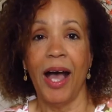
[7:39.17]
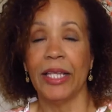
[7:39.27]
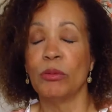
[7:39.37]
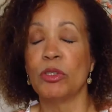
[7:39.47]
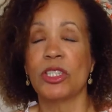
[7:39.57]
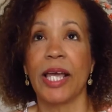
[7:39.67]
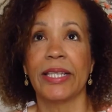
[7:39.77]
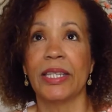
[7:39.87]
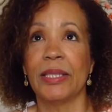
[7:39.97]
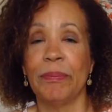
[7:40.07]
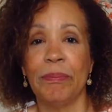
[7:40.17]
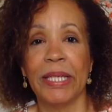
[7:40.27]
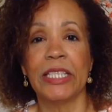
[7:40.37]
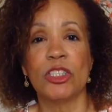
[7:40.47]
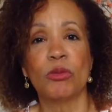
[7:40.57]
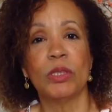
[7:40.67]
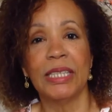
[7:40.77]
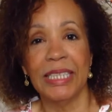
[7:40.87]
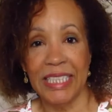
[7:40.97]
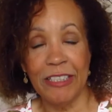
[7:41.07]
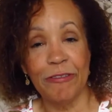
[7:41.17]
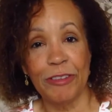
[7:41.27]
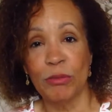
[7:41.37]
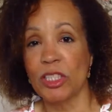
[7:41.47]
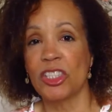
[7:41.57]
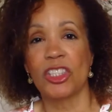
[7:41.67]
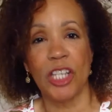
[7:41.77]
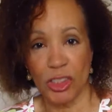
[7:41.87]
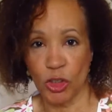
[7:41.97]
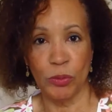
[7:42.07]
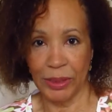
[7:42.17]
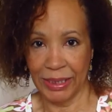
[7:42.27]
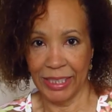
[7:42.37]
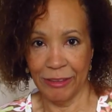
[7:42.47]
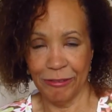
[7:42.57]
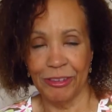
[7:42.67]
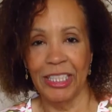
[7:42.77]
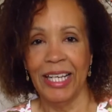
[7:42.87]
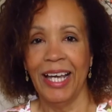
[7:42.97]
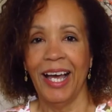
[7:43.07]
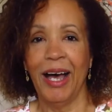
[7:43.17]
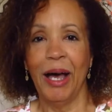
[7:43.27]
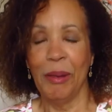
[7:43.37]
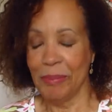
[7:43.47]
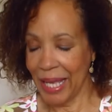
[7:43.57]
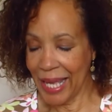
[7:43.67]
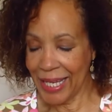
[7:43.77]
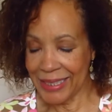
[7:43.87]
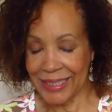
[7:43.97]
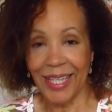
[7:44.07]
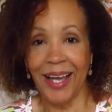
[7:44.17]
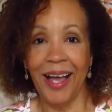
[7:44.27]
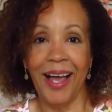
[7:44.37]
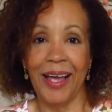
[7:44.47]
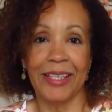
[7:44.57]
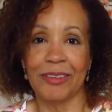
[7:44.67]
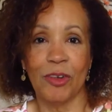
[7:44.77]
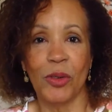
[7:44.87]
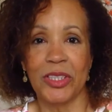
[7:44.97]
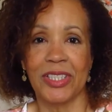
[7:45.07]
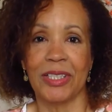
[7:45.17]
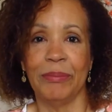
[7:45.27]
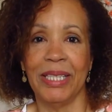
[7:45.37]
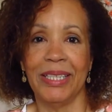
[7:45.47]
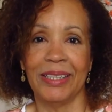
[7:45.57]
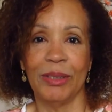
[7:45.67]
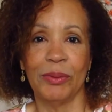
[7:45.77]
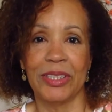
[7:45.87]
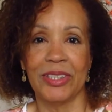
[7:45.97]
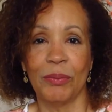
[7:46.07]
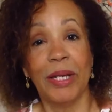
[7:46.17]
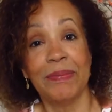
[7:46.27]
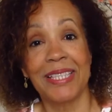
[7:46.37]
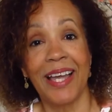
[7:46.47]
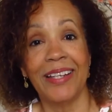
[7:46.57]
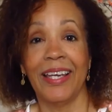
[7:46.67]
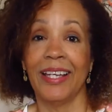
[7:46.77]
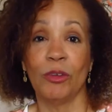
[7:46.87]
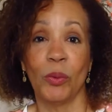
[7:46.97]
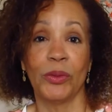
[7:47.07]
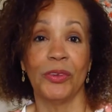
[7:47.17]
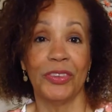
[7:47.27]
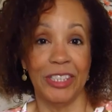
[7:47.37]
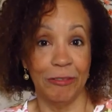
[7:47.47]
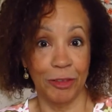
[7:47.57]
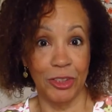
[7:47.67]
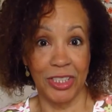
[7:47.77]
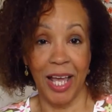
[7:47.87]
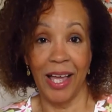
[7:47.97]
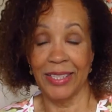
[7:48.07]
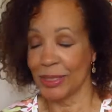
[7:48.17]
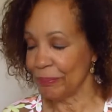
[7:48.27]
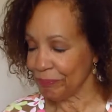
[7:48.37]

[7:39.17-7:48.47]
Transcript: It was like the biggest relief. It was such a relief. Um, and I, of course, immediately went to the website and ordered the full size.